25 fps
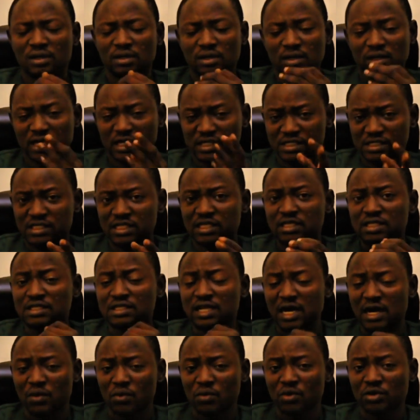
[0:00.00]
let's take
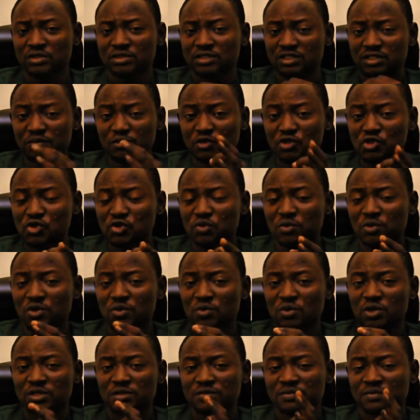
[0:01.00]
that one, the most common
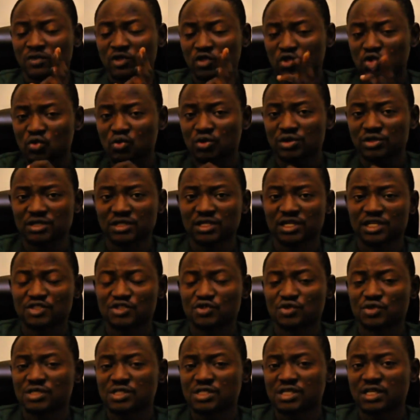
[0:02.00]
one,
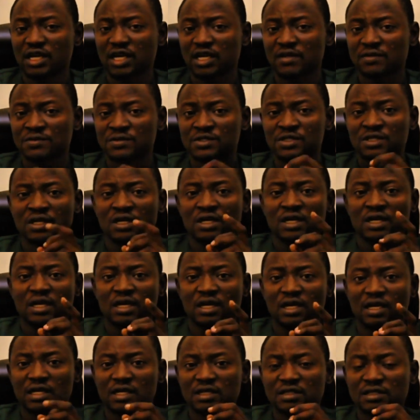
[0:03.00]
220 amps,
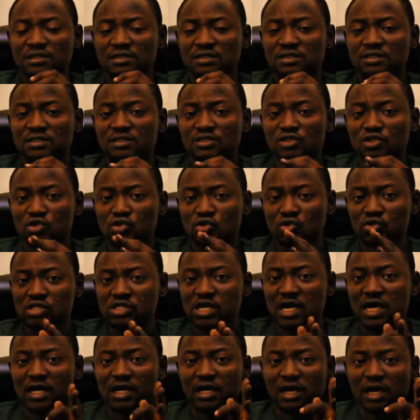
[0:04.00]
and your
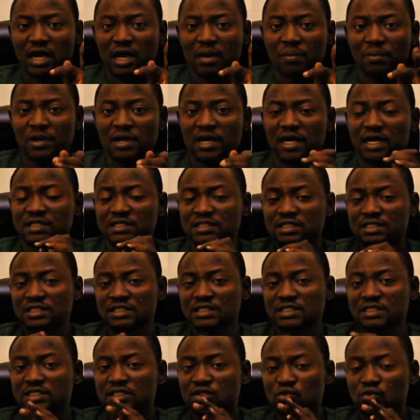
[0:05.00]
total
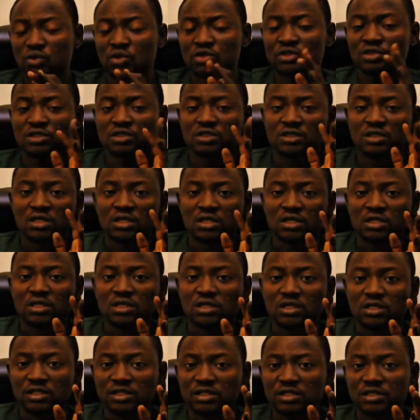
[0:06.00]
appliances is what?
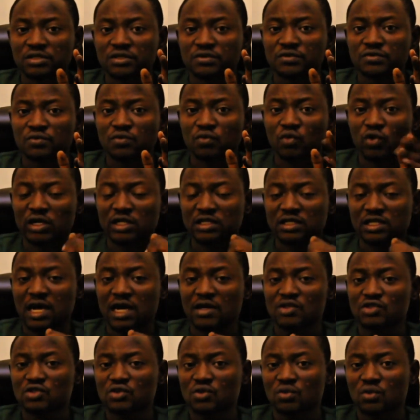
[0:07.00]
Is
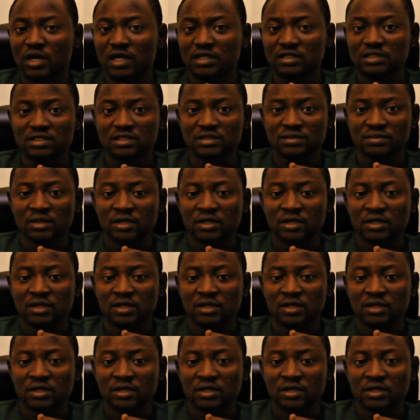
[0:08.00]
1000 watts